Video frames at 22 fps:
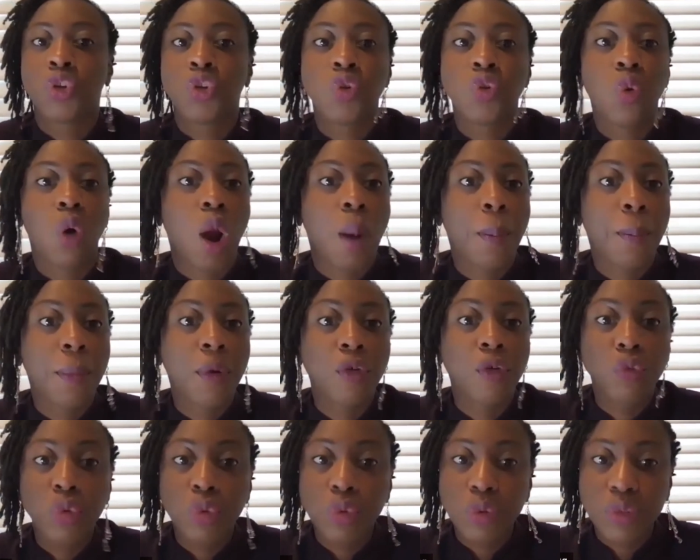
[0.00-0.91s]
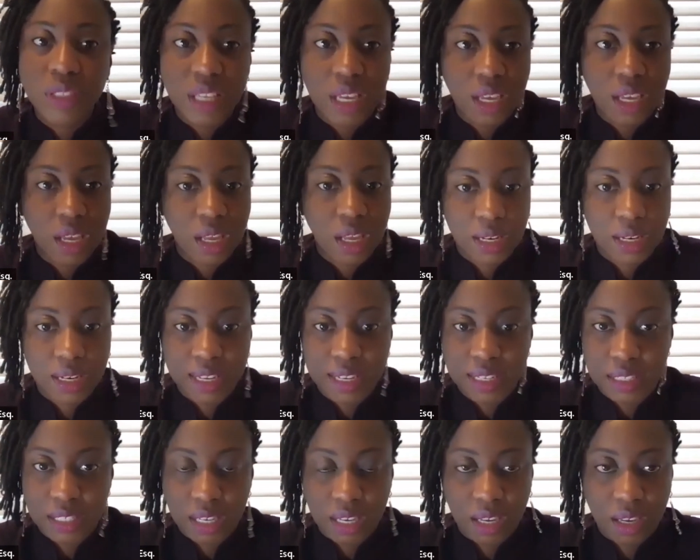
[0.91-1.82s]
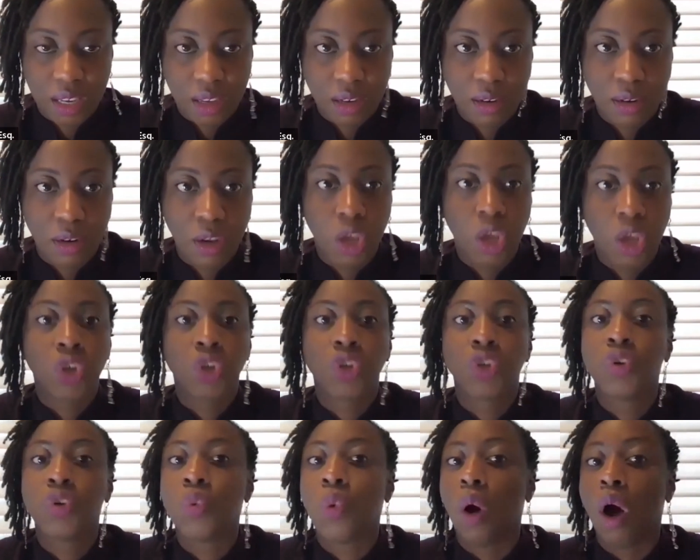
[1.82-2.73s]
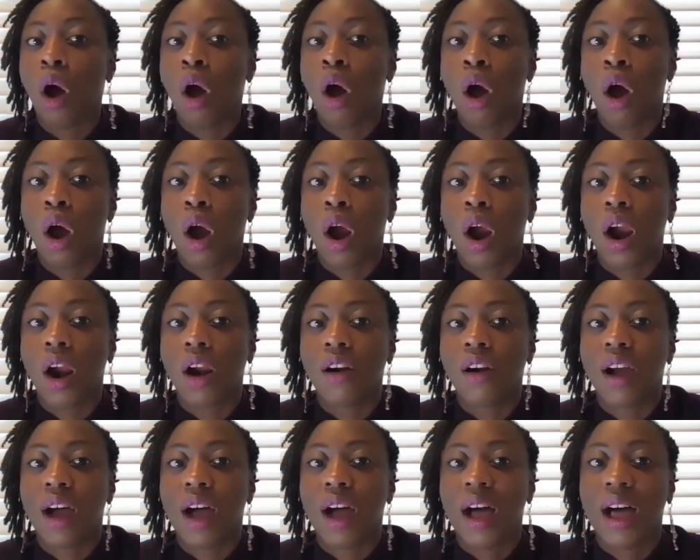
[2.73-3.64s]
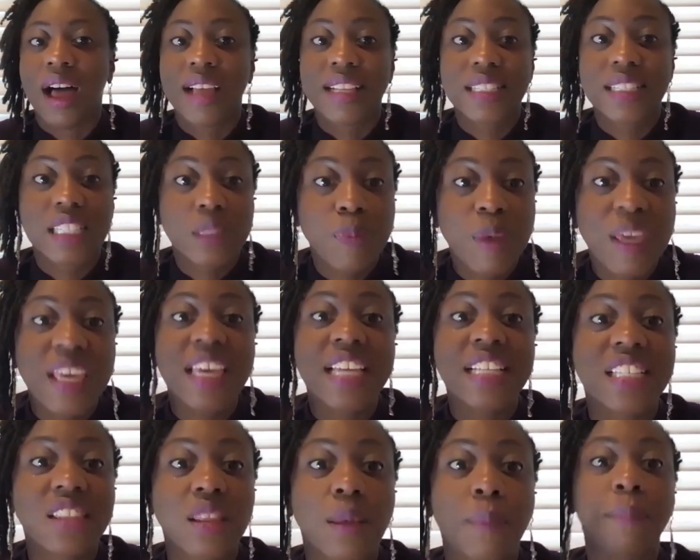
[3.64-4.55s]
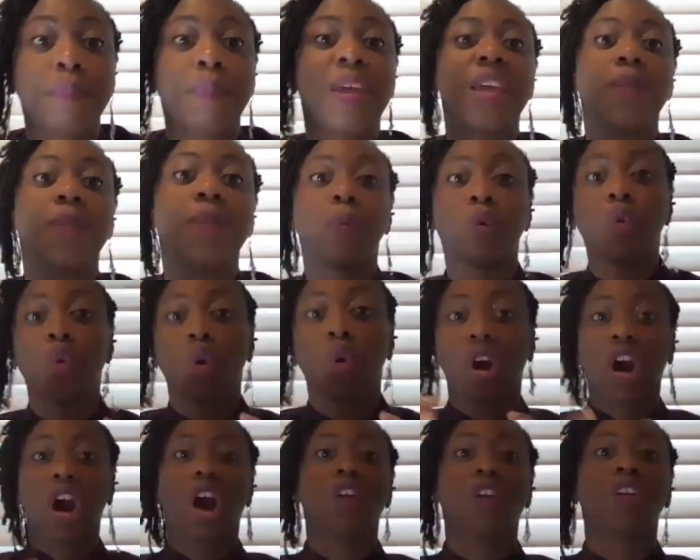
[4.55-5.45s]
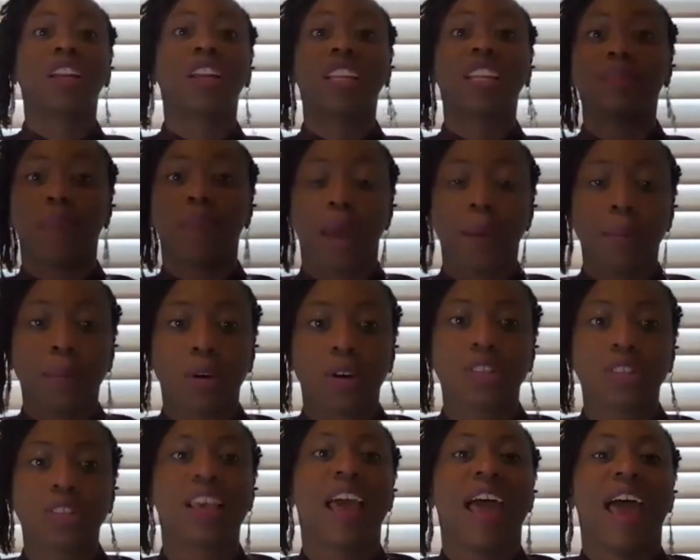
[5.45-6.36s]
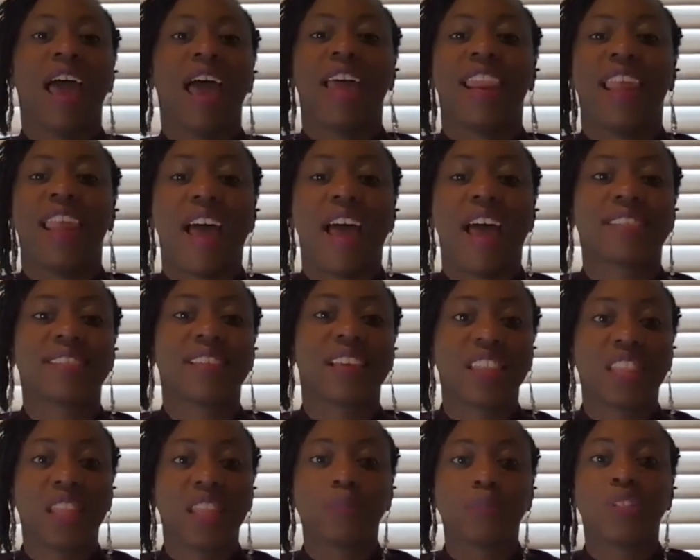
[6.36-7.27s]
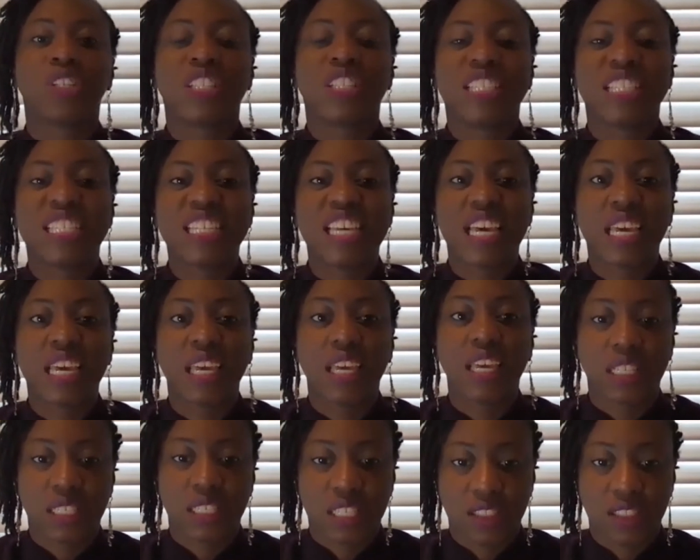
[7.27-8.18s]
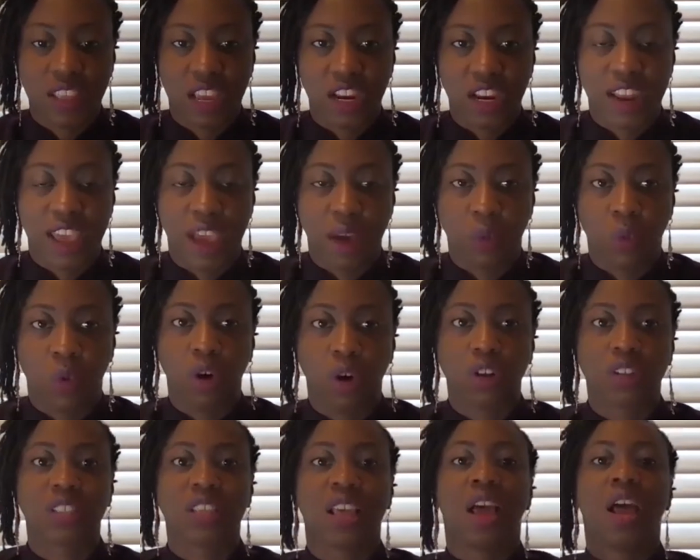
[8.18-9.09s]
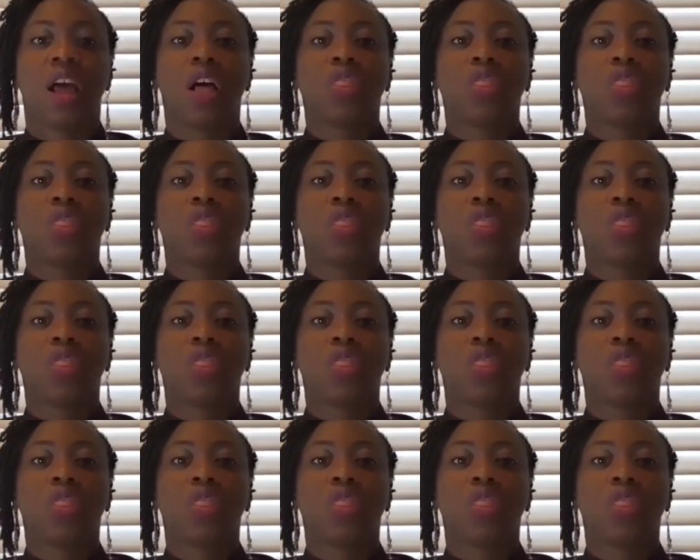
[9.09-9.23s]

You are perusing LinkedIn. You are speaking to the people who are currently members and asking them to dig into their networks.